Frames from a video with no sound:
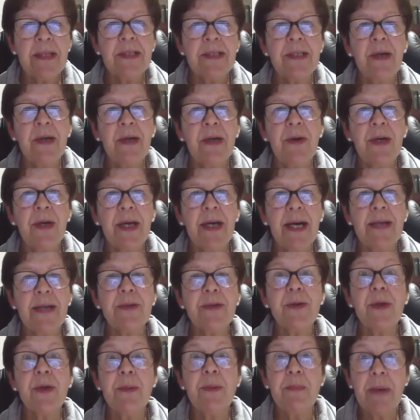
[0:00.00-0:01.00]
So le
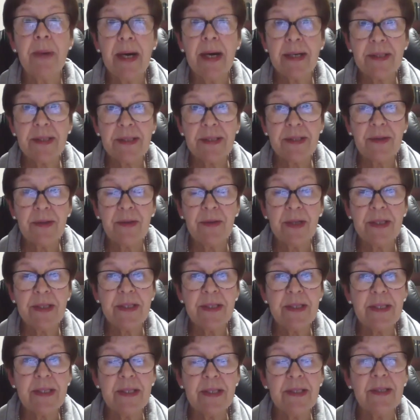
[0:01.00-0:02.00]
4 mars. So
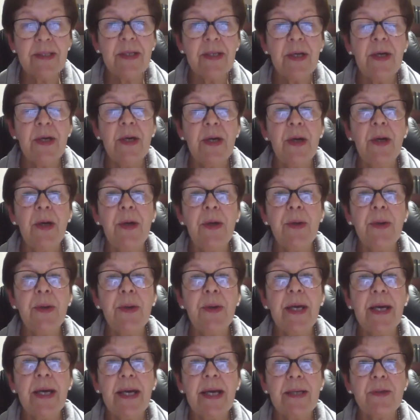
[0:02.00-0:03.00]
this is le
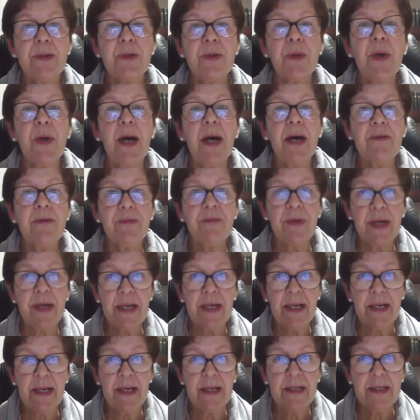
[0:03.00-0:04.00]
4
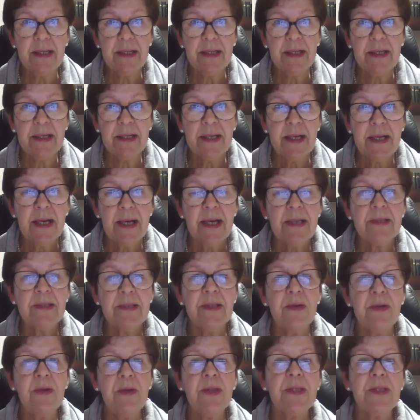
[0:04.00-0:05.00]
avril.
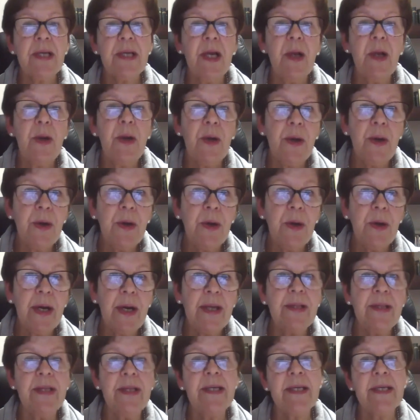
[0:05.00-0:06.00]
So you say
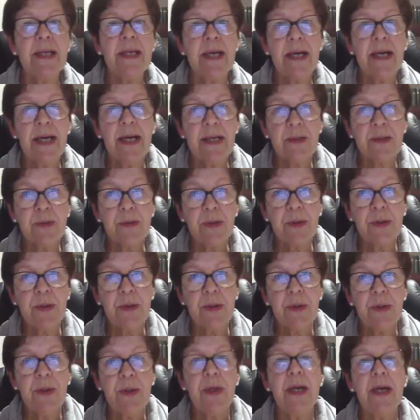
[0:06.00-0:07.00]
le and then
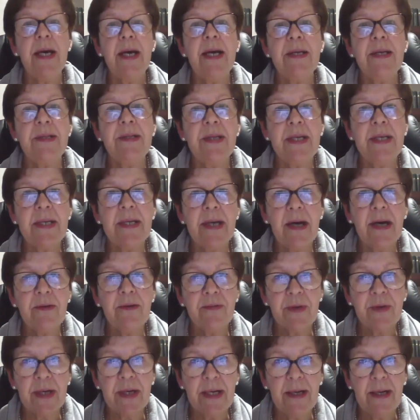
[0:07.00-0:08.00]
4 and
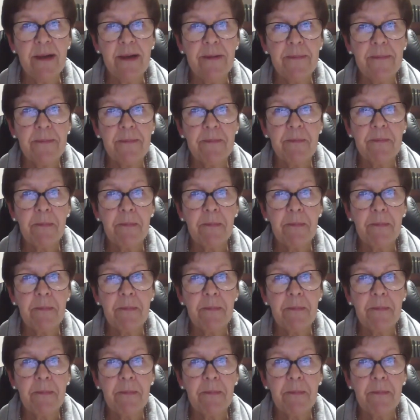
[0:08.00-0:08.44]
then avril.